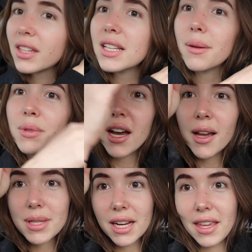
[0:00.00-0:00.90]

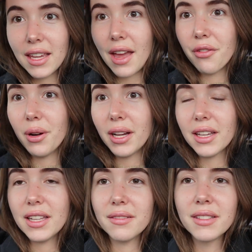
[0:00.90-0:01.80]
sometimes, and I think everyone
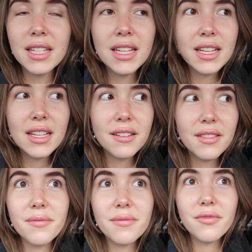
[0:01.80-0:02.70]
can
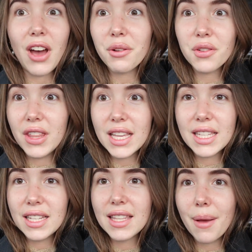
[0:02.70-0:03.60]
vouch for this,
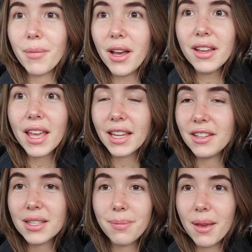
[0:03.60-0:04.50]
in December it can
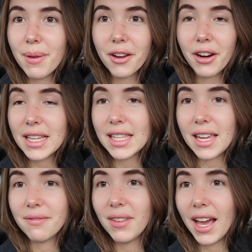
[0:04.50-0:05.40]
just be a bit
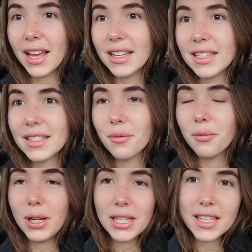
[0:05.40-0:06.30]
crazy, and
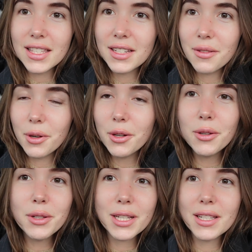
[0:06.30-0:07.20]
we're
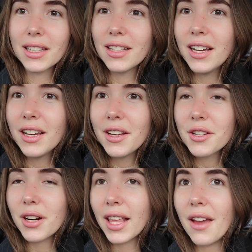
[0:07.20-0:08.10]
all just
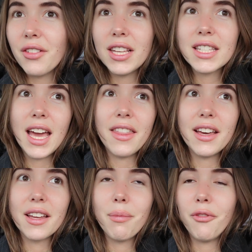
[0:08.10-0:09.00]
trying to get everything
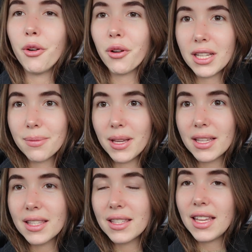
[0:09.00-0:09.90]
together before
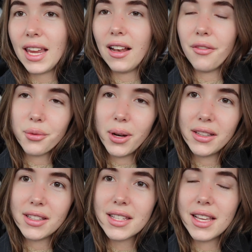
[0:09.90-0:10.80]
Christmas and see loved
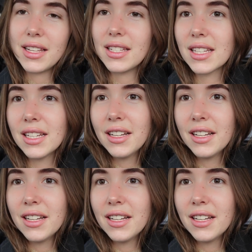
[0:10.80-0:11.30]
ones and